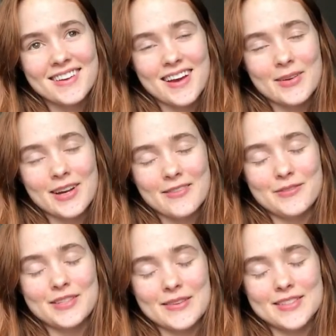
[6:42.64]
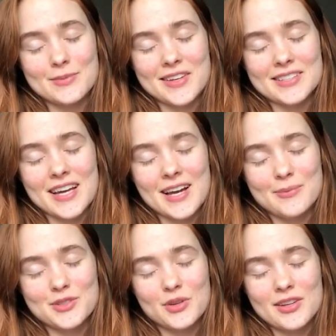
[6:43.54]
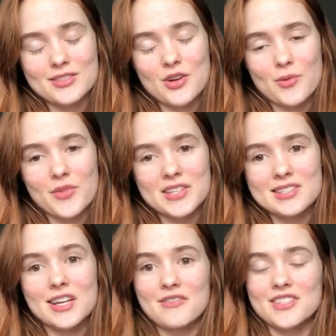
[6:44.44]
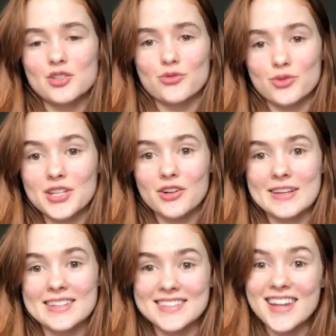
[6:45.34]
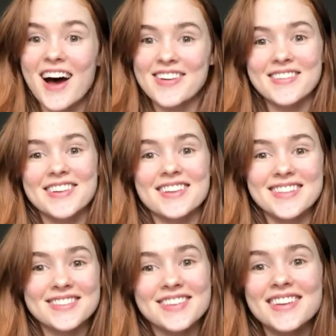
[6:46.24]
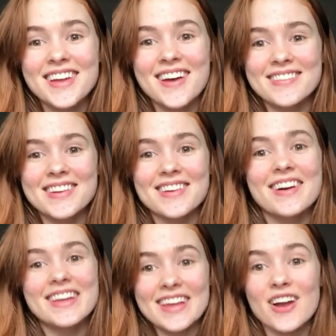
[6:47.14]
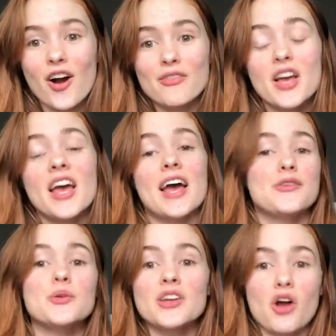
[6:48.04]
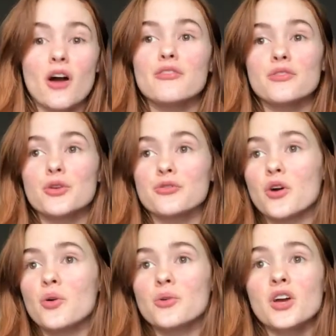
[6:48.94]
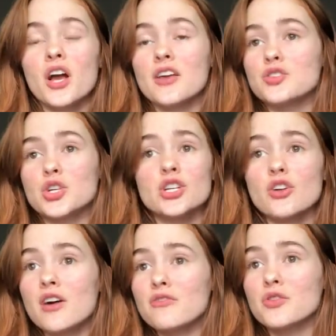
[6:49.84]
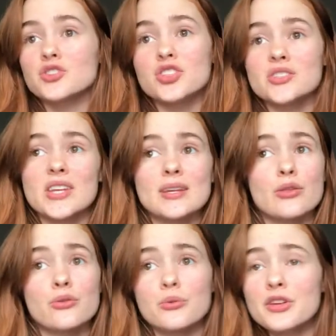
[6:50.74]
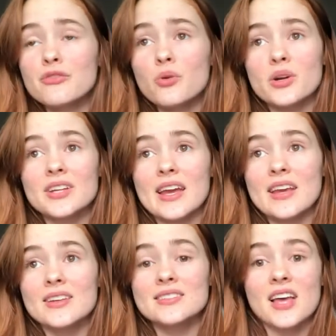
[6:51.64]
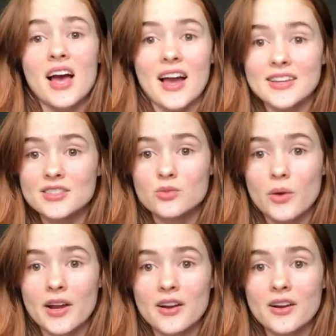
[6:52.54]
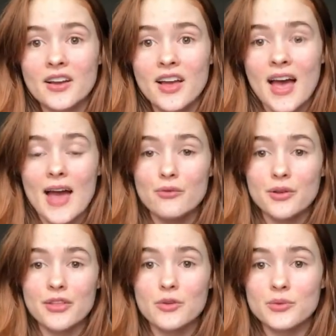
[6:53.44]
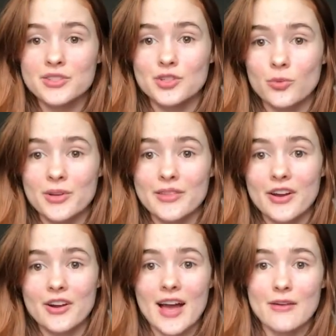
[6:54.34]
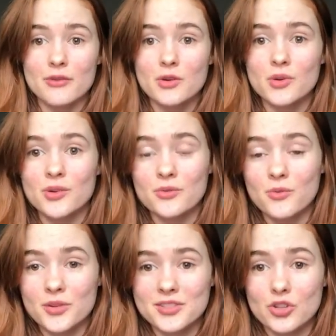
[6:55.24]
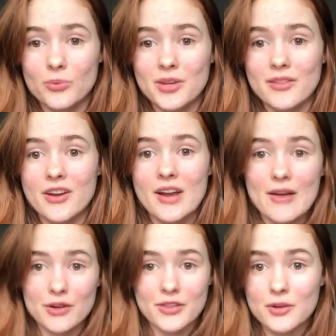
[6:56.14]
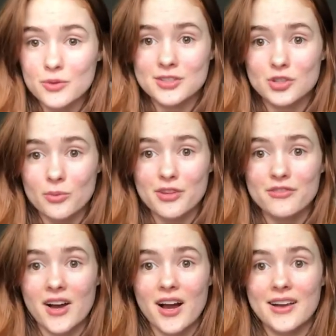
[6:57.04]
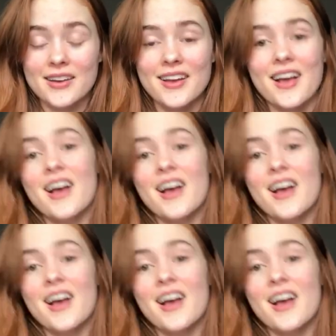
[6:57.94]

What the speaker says: I mean, I've said this a million times. You guys know this stuff isn't real. It's not real. It's really not real. Get off. If you get off your phone, turn it off for just like 3-4 days. I swear, everything will still be there. Everyone will still be there. Everything will still be fine.